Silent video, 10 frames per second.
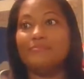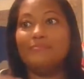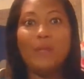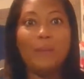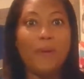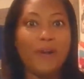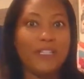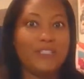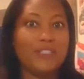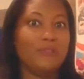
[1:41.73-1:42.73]
parties
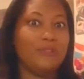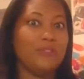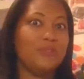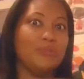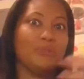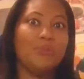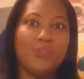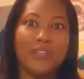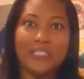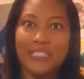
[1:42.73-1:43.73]
to go to, school
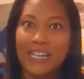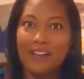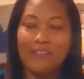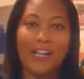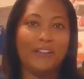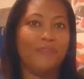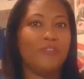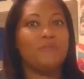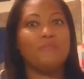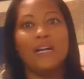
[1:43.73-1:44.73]
things to get ready
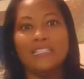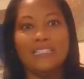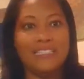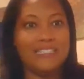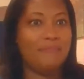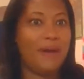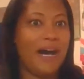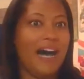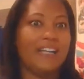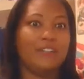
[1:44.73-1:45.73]
for, presents to
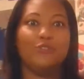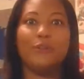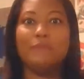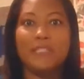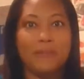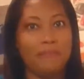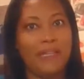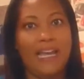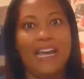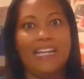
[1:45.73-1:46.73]
buy, trips to
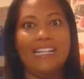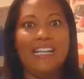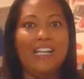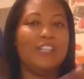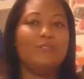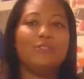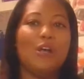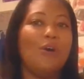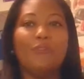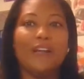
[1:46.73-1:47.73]
plan. There's
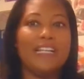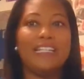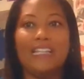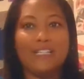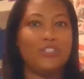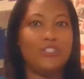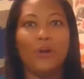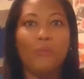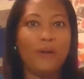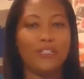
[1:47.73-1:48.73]
already like
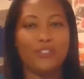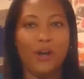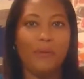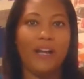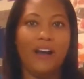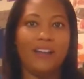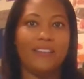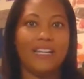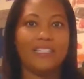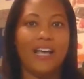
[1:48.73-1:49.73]
so much going on at
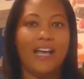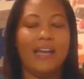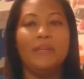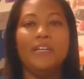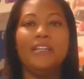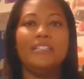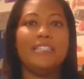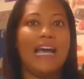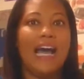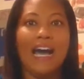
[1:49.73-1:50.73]
that time. To
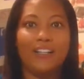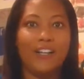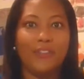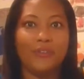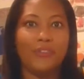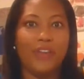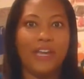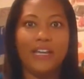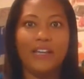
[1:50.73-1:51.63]
add another thing